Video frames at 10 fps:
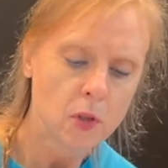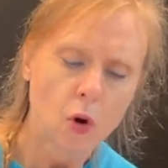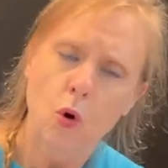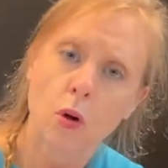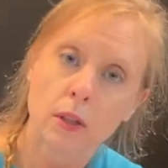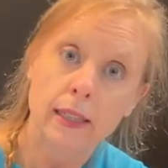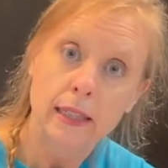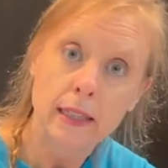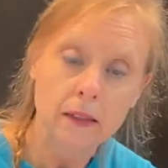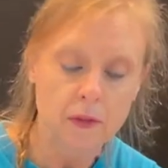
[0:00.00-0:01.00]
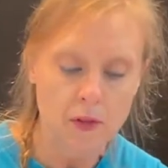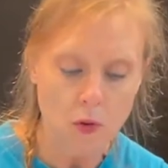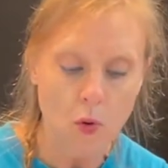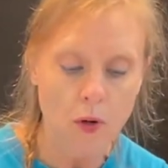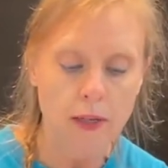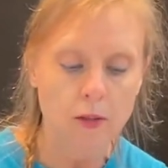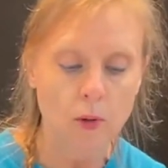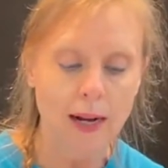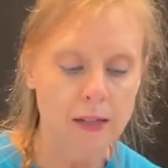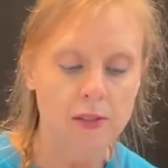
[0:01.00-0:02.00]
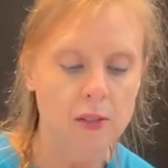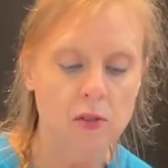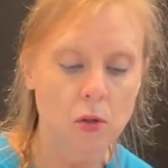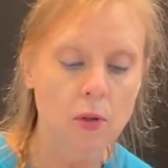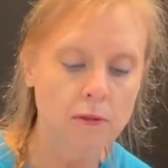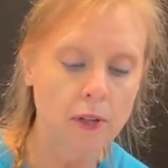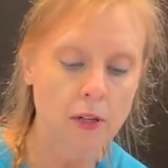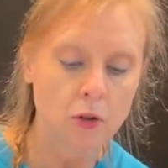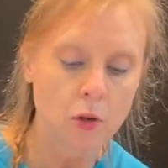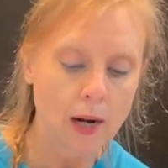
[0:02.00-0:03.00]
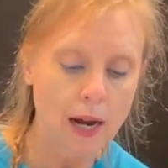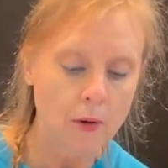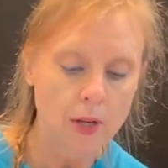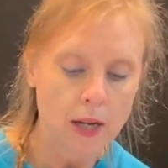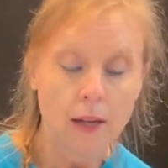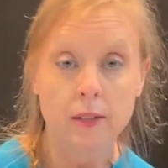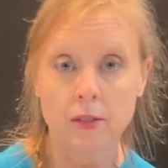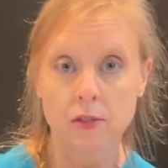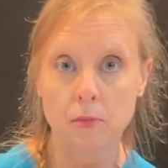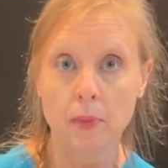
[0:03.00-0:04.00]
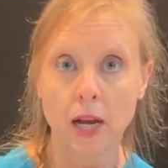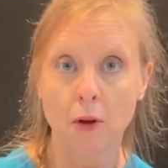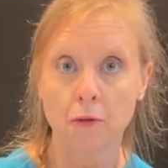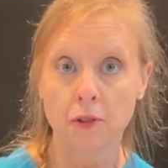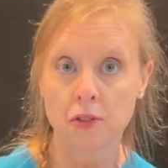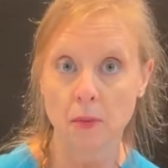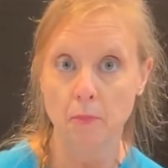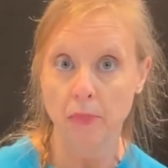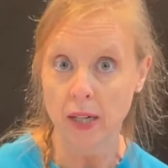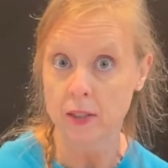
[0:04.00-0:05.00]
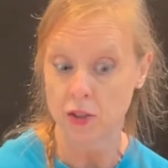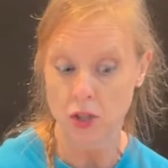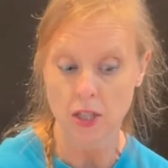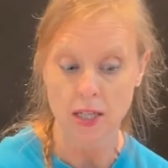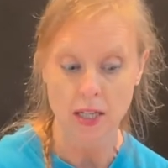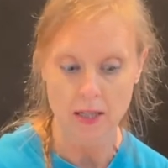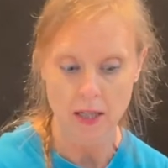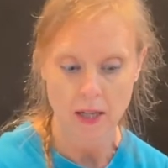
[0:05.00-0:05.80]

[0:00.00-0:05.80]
or leaves or in grasses or even underground to smell for some bugs to eat.